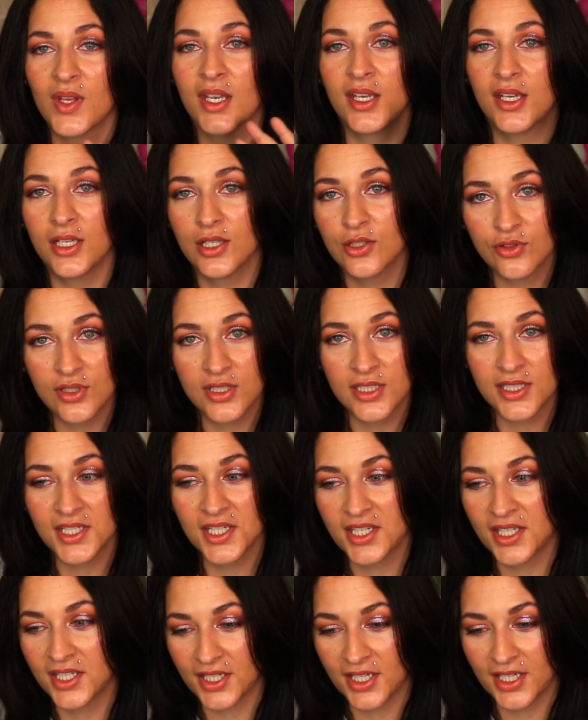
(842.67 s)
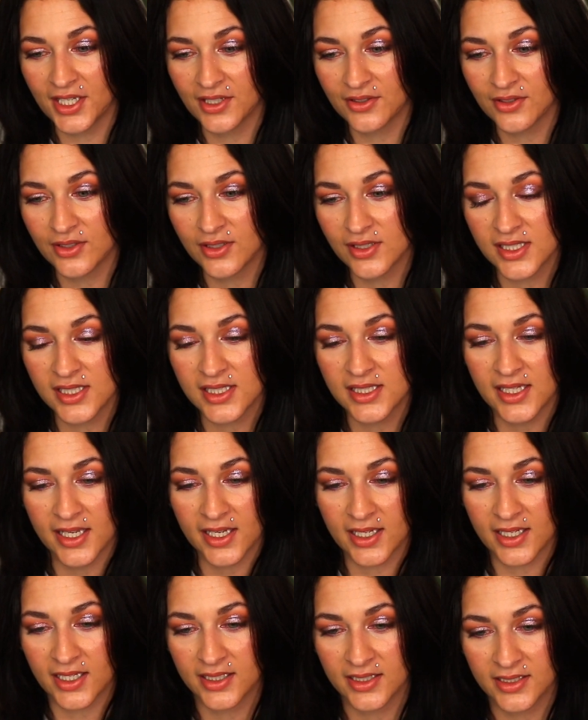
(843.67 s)
interested in candles
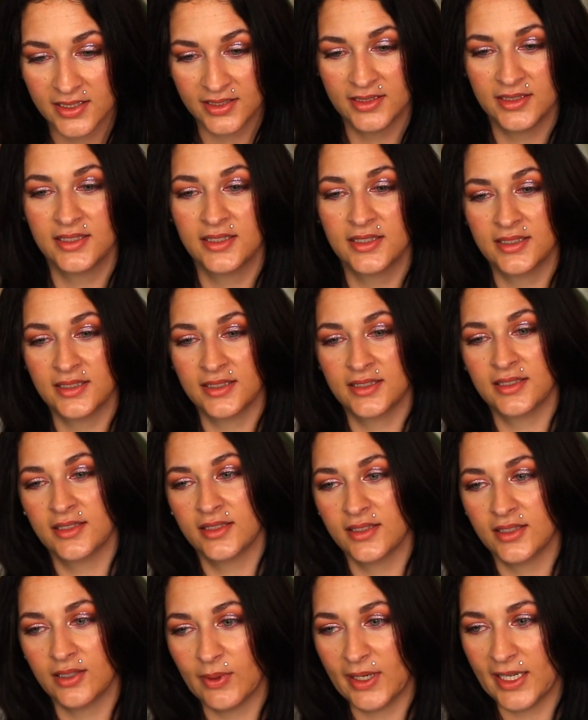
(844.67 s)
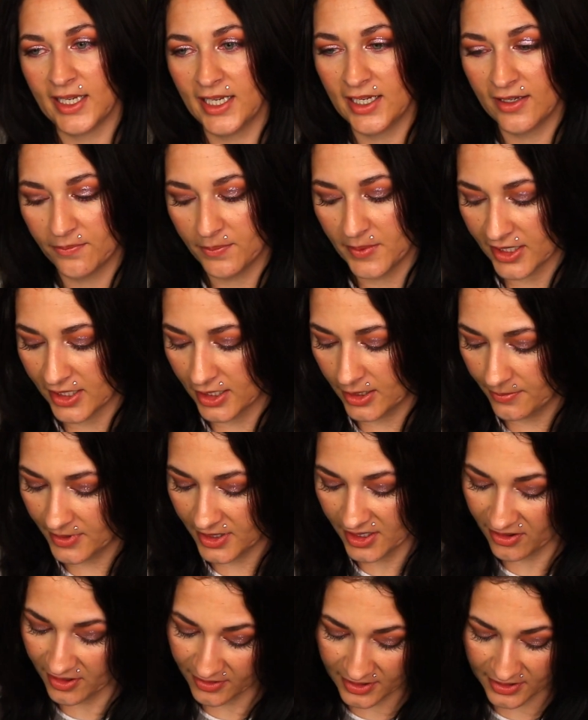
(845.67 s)
like the way I have become, and
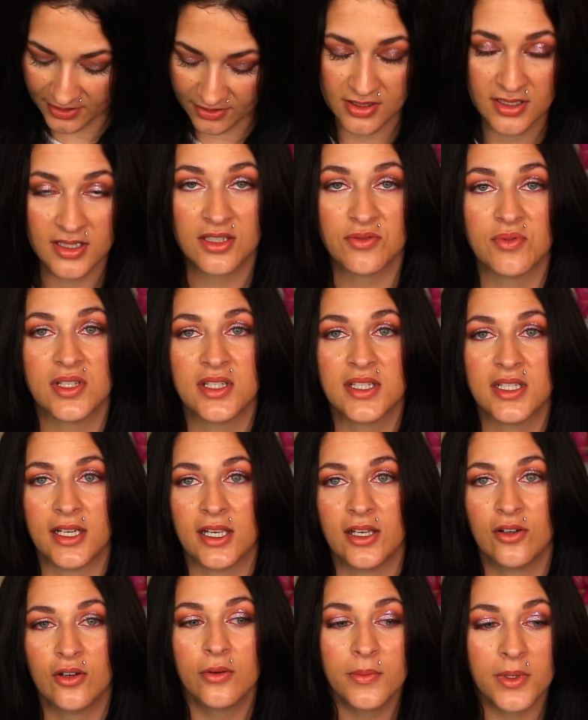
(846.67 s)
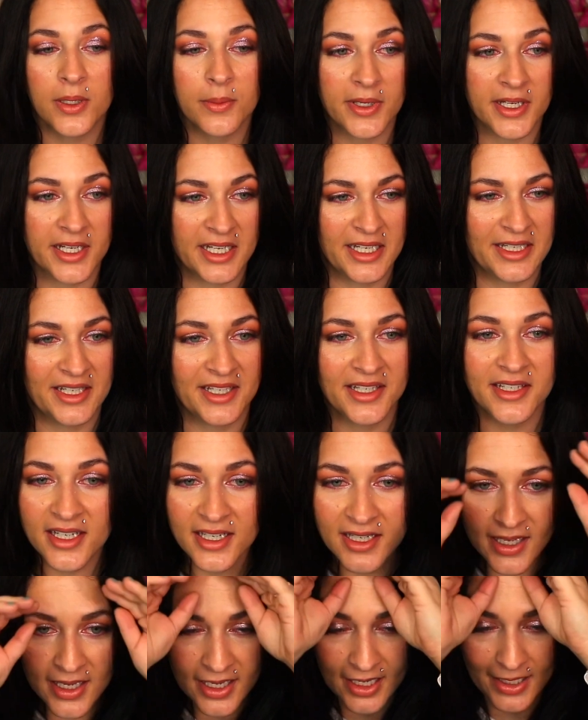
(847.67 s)
I think that's just because we're stuck at home and I'm like, I need
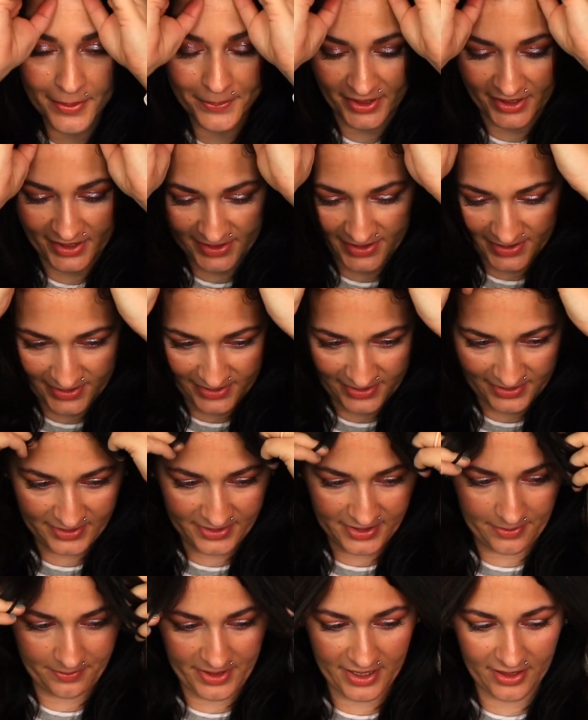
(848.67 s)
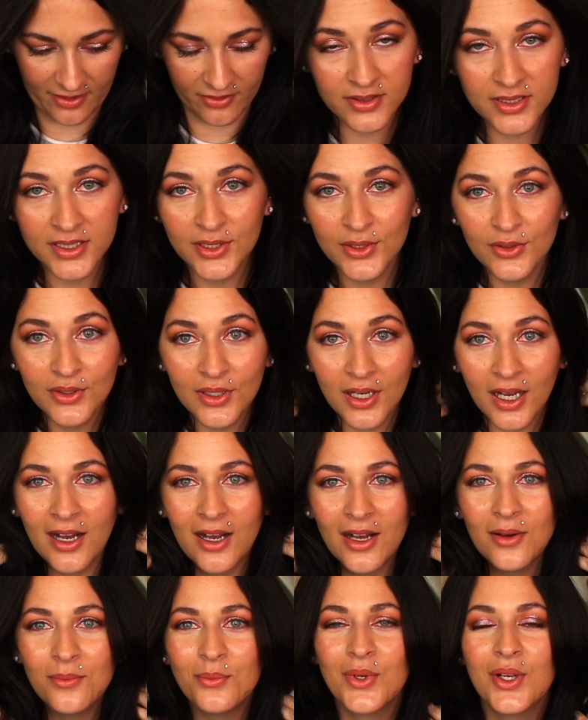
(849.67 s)
happiness somehow.
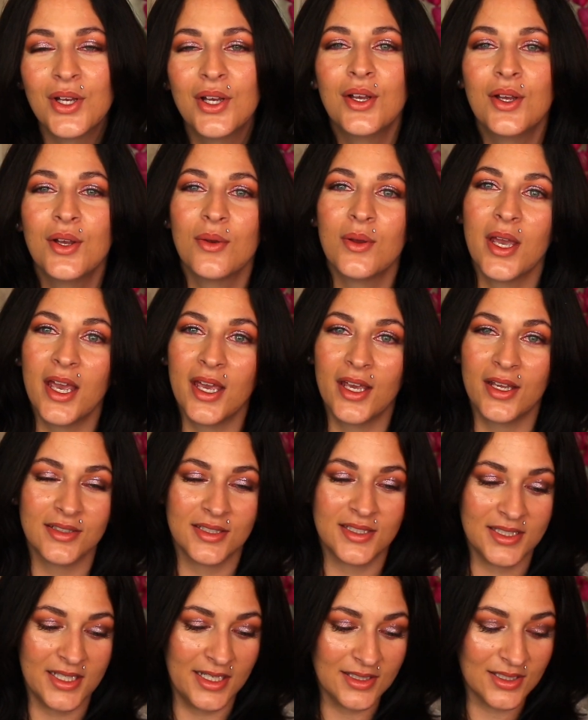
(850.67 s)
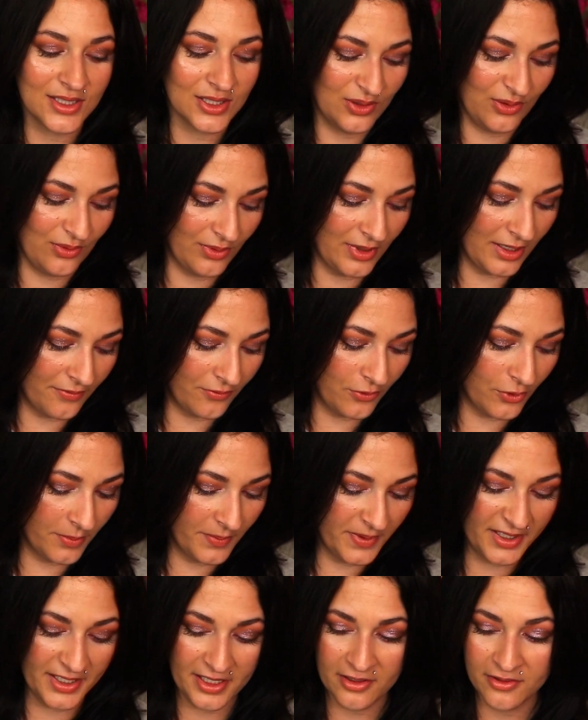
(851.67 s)
And scents do that for
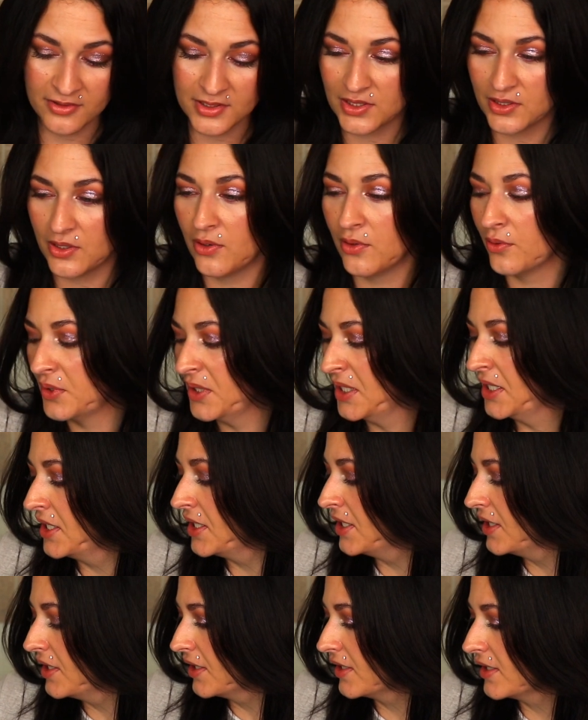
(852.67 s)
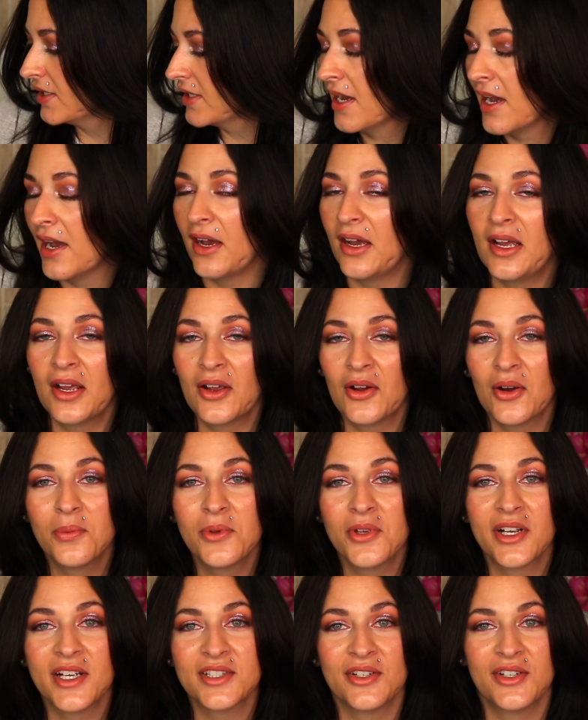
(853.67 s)
me now. So yeah, I hope
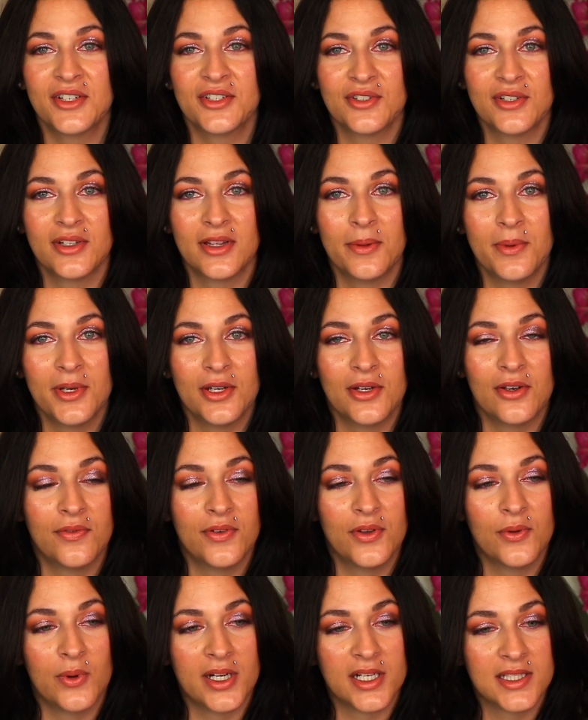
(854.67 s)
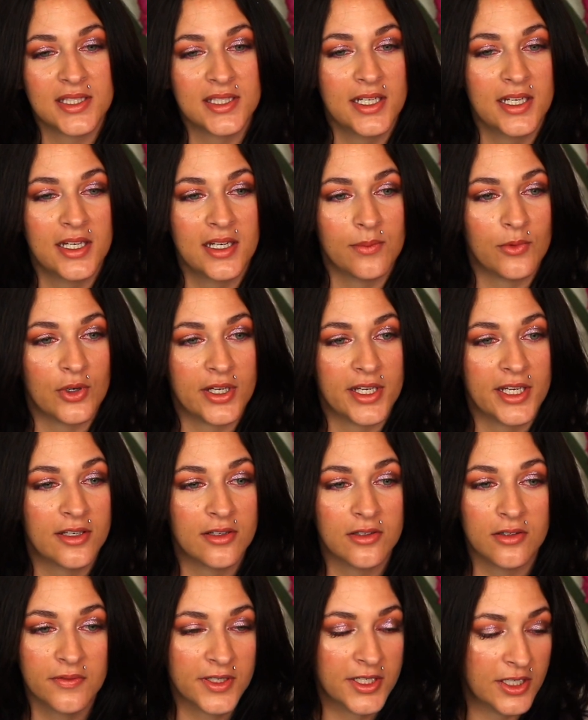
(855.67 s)
you guys are interested. Let me know if you want to see any more
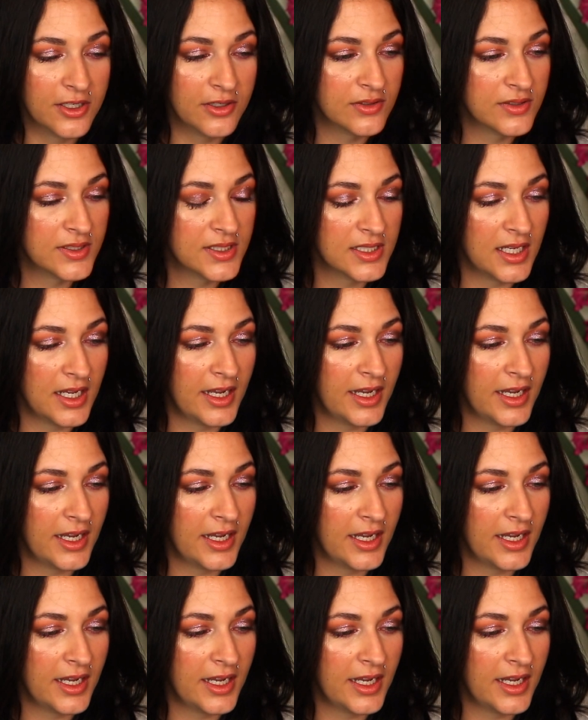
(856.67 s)
candle videos,